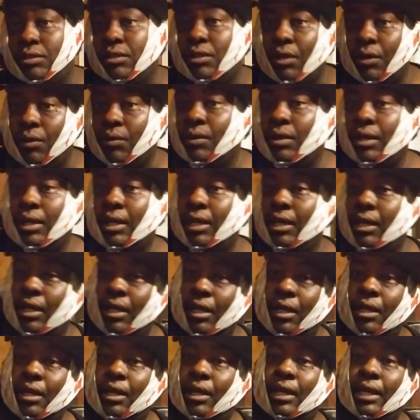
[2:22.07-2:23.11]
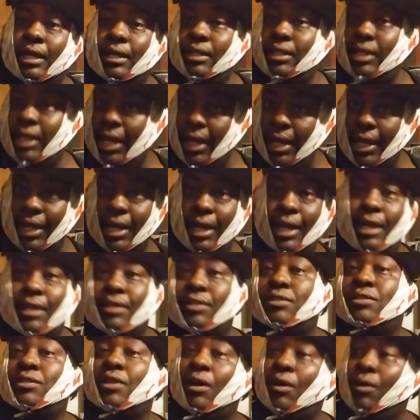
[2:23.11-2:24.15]
You know, he did
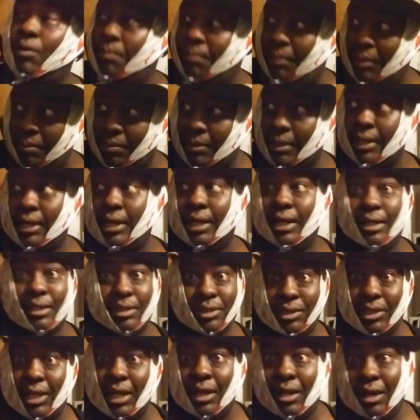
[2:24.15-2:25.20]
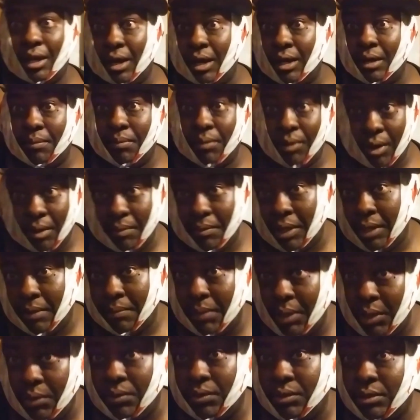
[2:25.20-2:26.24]
that so people could get extended
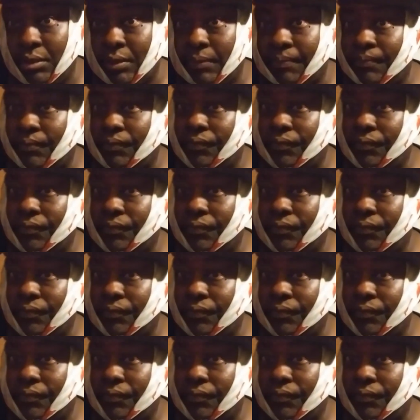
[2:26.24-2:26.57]
unemployment boost.